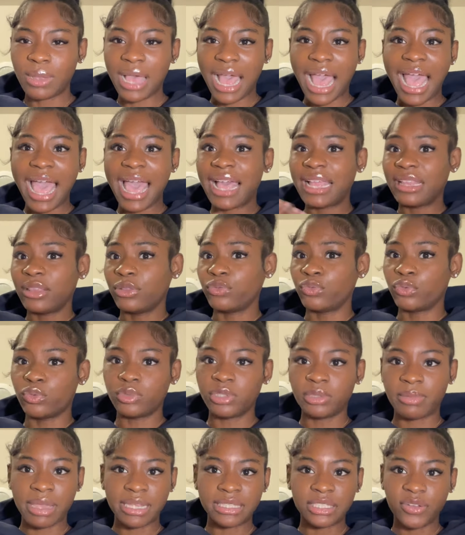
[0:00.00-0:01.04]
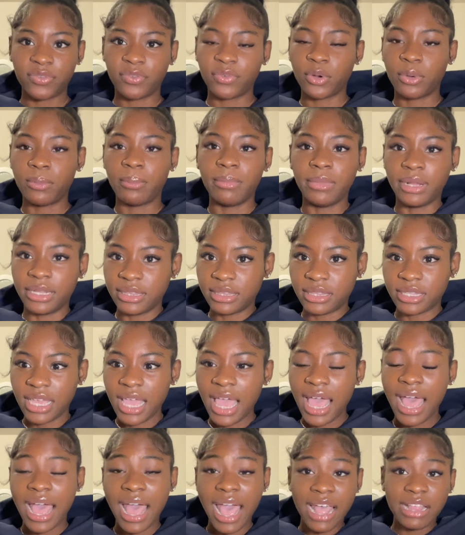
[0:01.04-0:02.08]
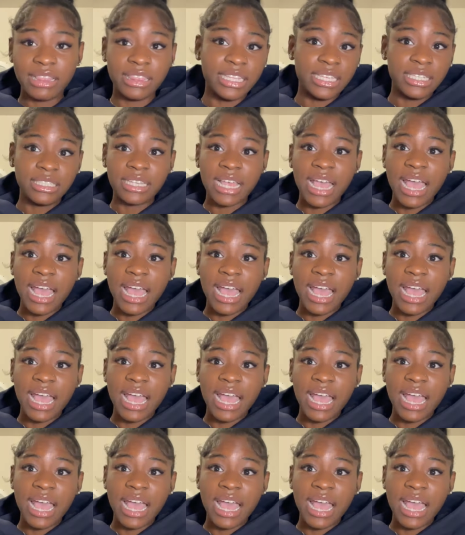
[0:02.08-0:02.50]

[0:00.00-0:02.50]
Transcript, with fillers: I had the room to myself for a month at least